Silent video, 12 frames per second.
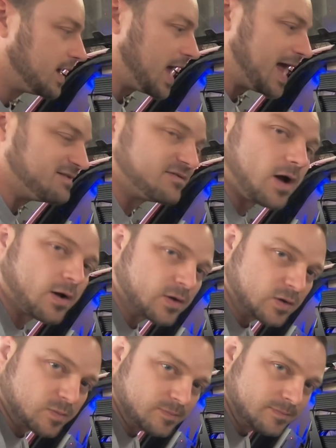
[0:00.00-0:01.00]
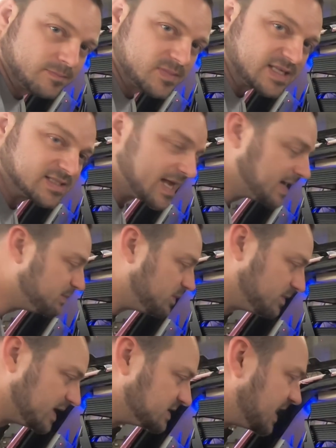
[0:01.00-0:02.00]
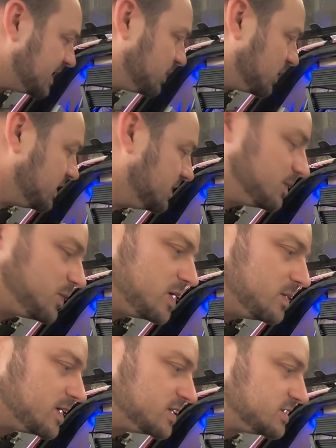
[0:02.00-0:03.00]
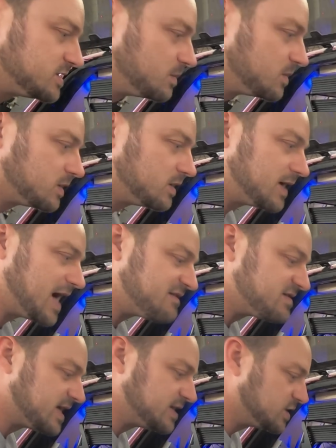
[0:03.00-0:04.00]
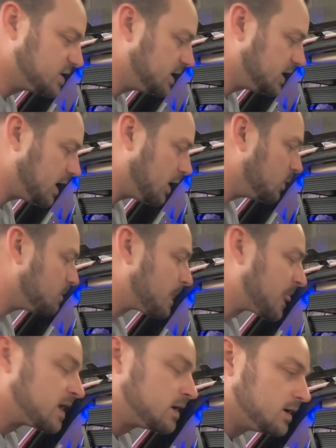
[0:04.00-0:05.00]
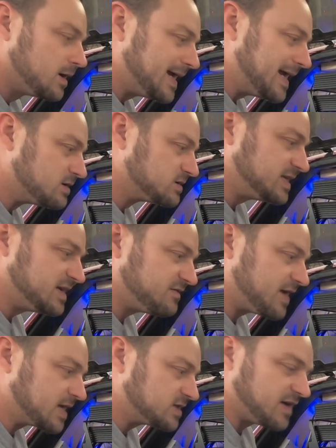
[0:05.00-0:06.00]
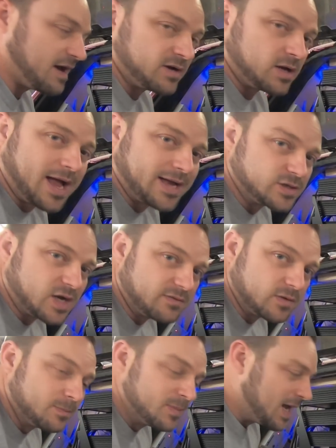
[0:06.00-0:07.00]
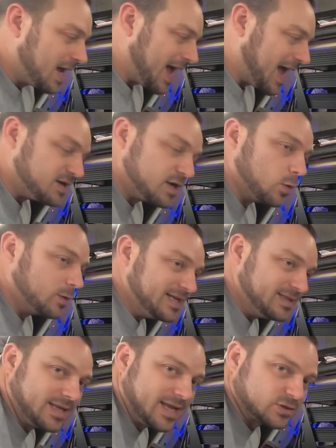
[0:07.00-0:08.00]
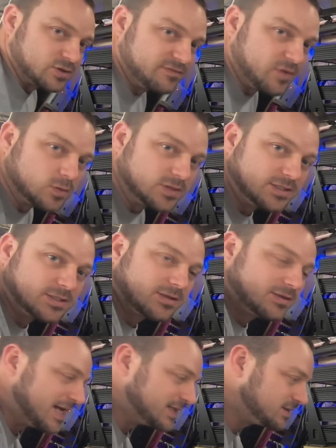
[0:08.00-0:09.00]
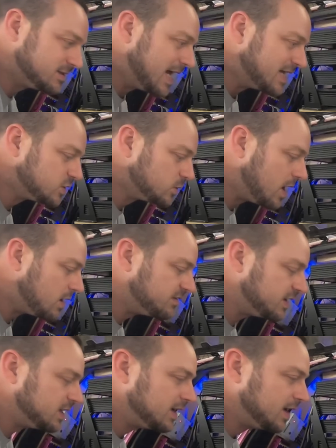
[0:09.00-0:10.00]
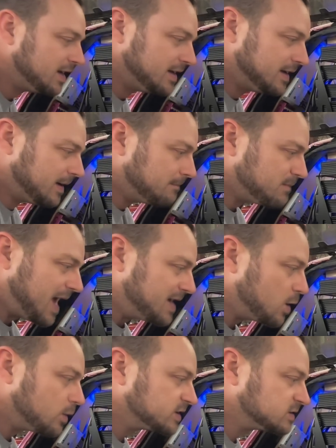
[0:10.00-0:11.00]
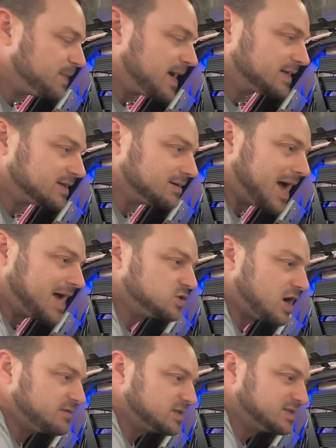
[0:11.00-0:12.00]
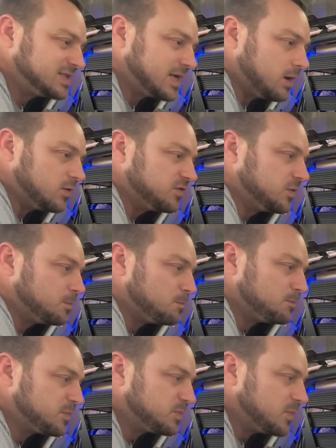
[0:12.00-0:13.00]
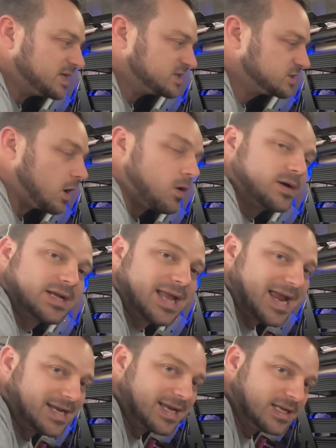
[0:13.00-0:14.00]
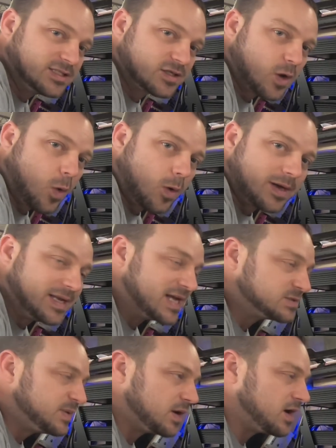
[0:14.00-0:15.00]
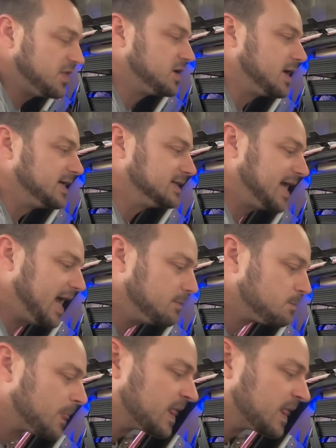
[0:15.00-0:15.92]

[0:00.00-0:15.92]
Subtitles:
High volume, they stayed pretty much similar. Everything's good to go. Here's the advantage of having a line driver. I don't need the extra voltage. That's irrelevant. I don't expect the line driver itself installing to gain any score, any SPL, nothing like that.